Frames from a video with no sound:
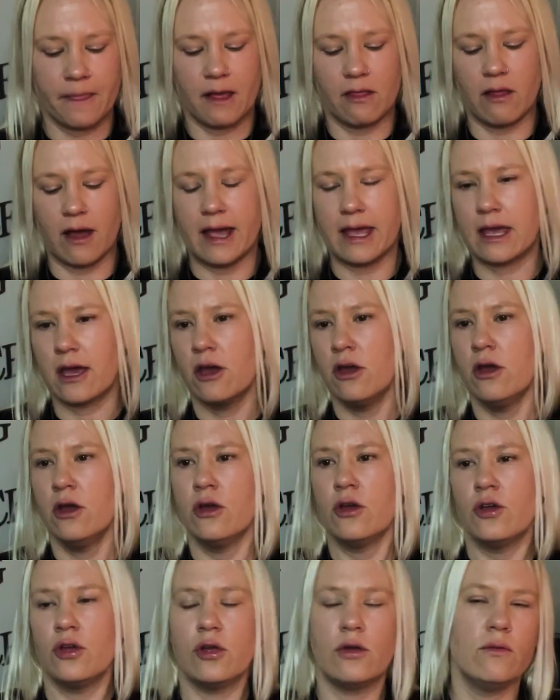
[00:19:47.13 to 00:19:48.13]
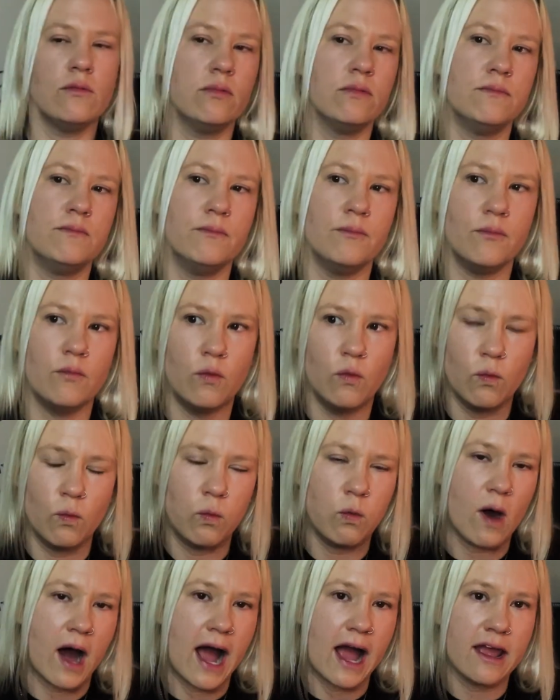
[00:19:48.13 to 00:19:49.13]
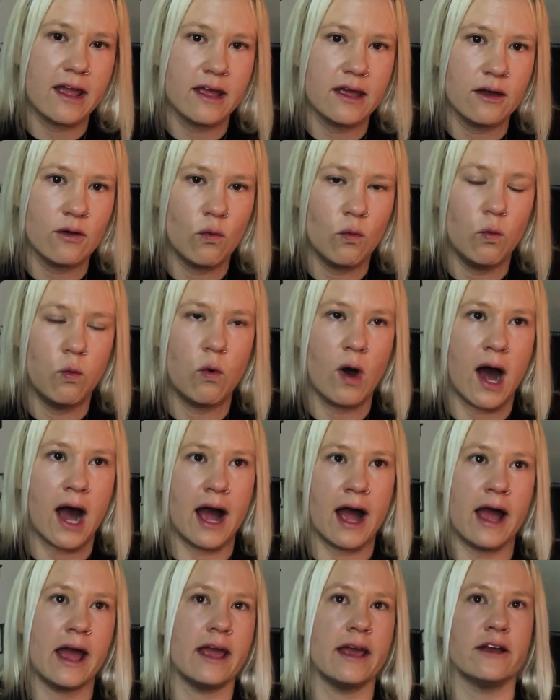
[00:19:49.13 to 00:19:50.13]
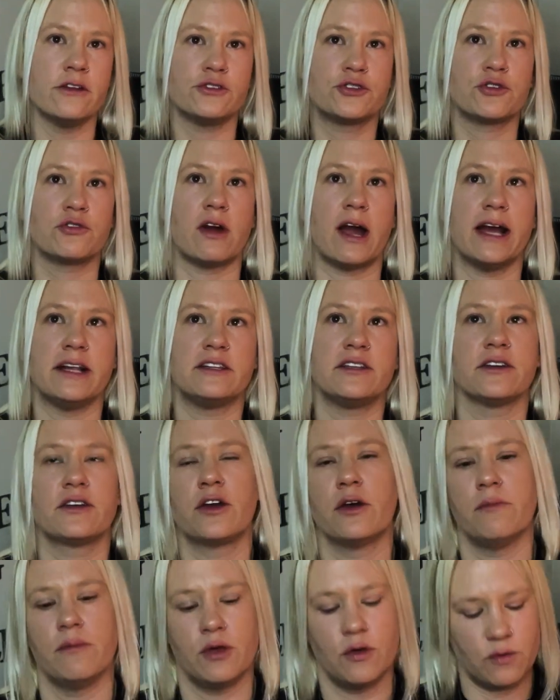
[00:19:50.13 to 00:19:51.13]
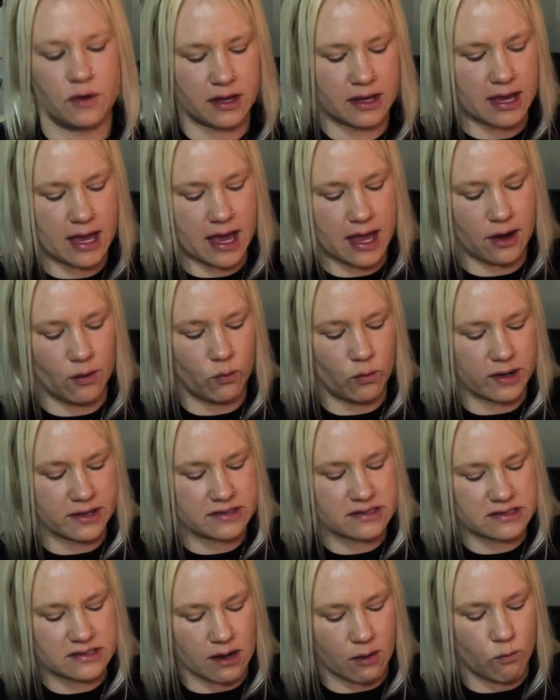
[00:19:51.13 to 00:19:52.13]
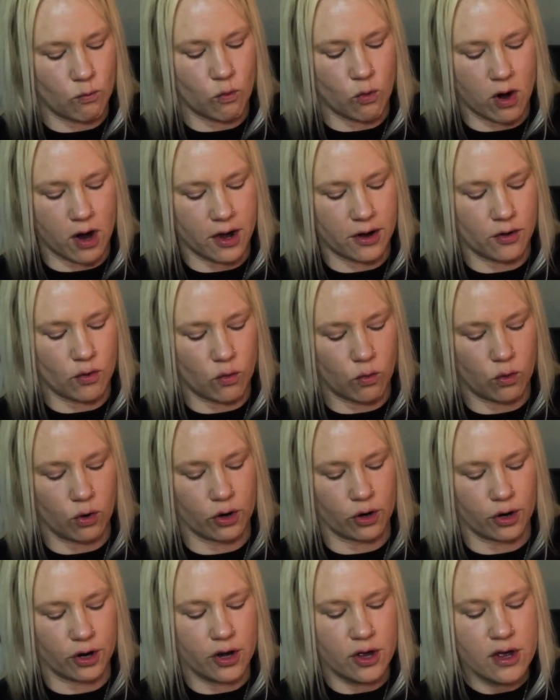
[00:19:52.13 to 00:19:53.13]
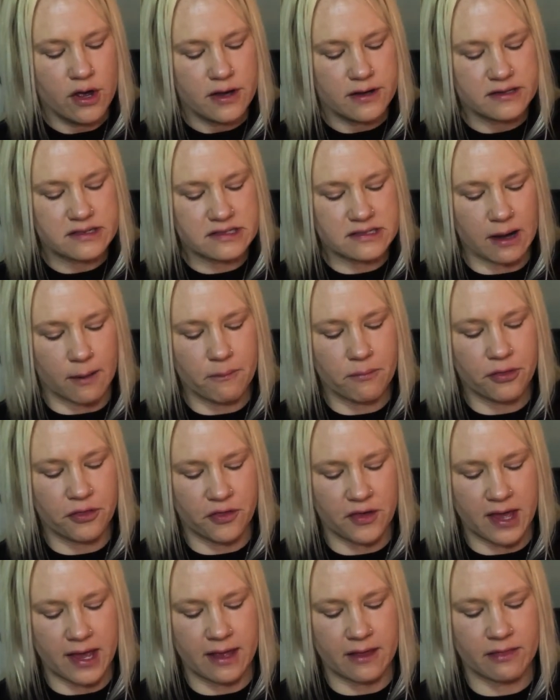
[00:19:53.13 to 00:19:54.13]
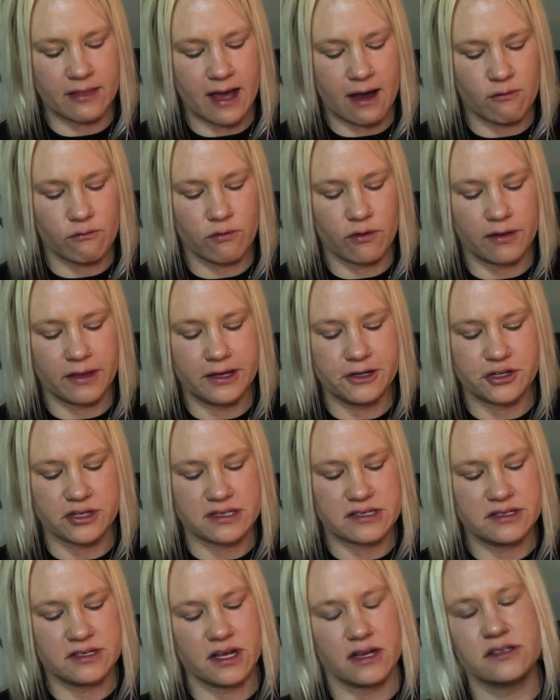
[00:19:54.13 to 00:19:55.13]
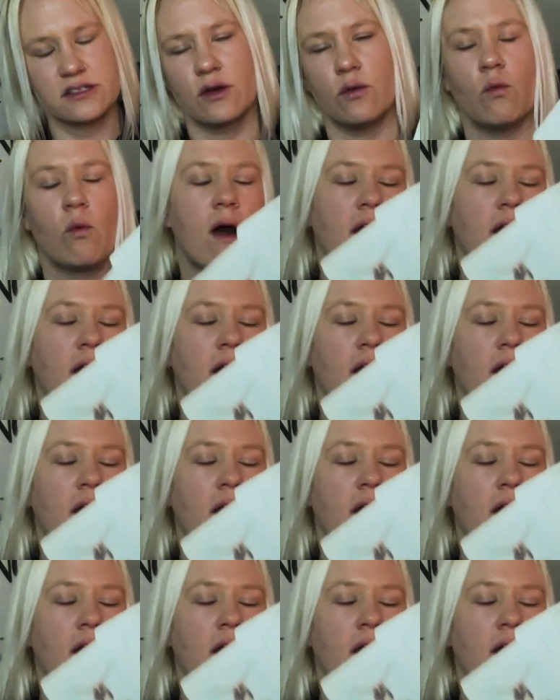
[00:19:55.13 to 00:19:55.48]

Like why try to communicate with someone or something that really just doesn't